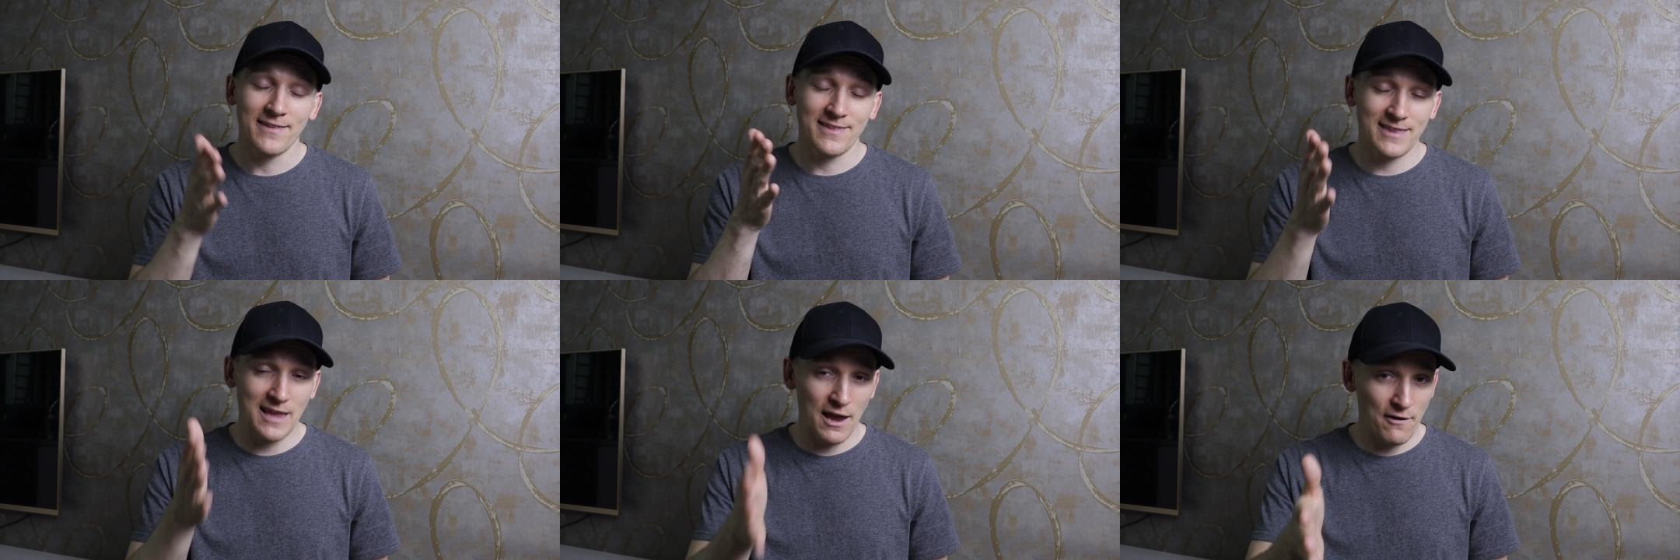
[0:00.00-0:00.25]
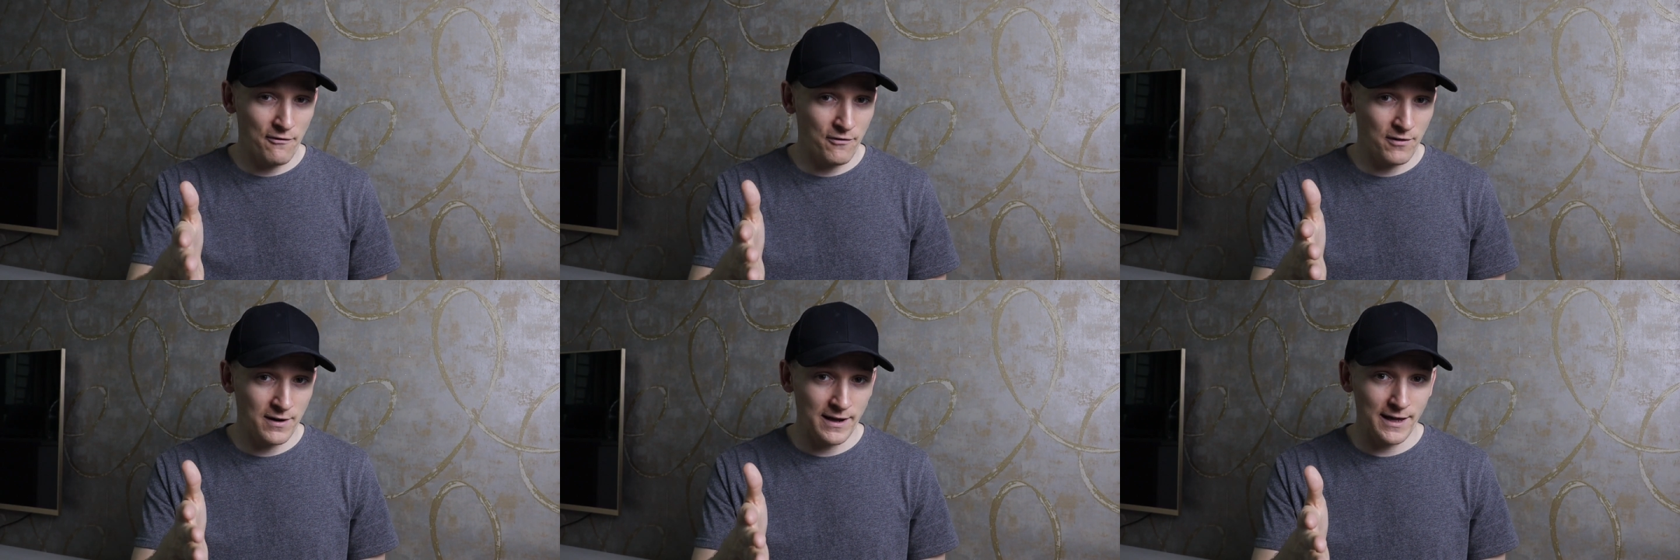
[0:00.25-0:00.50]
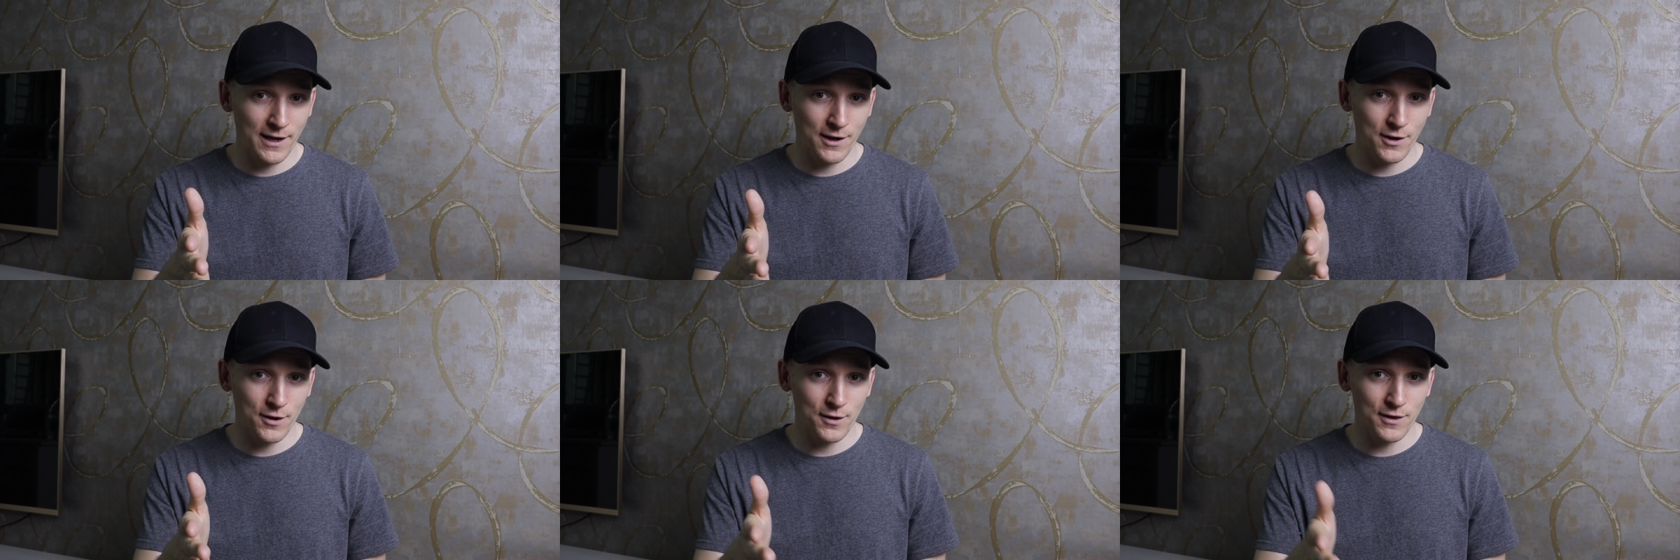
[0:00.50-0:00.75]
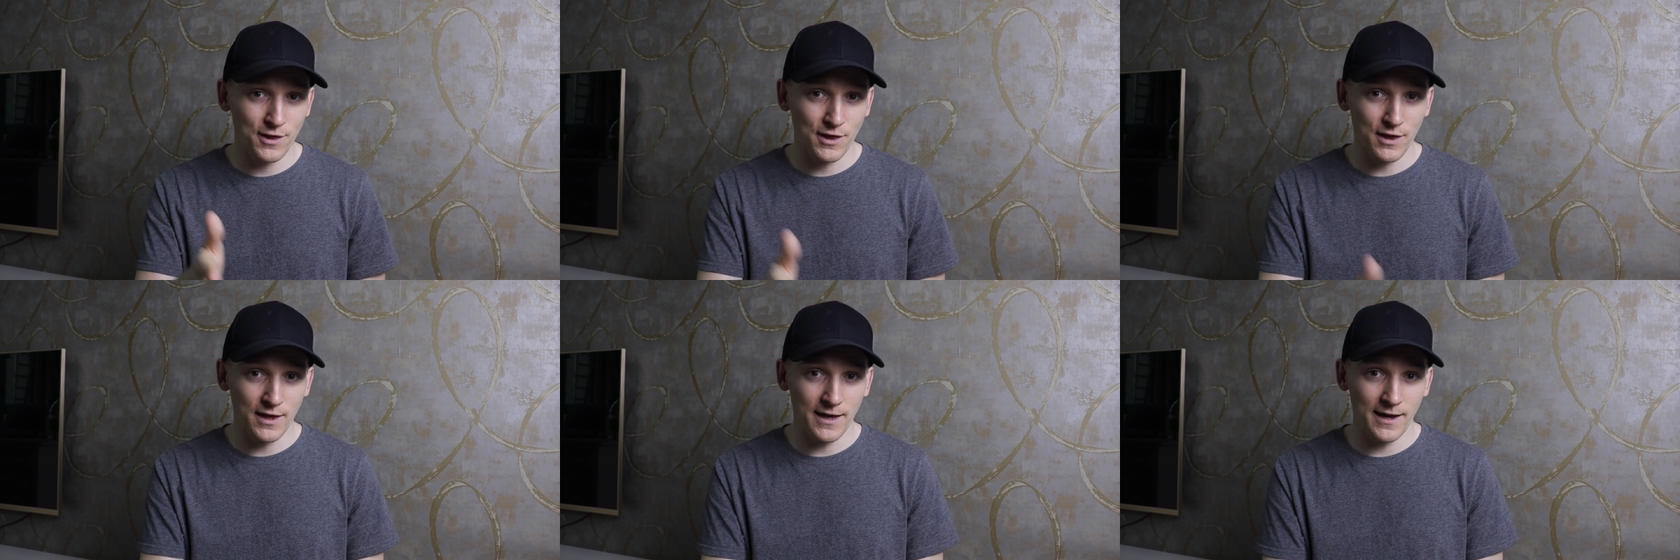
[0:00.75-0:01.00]
definitely a
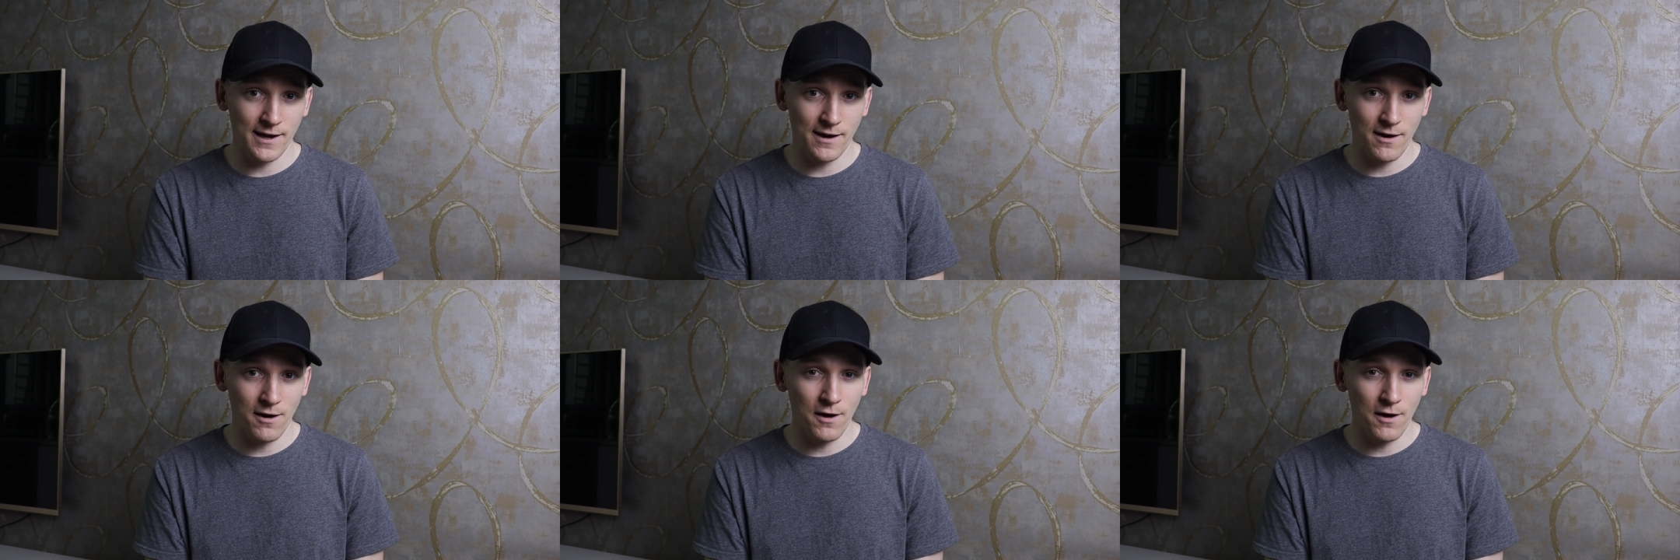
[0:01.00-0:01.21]
good thing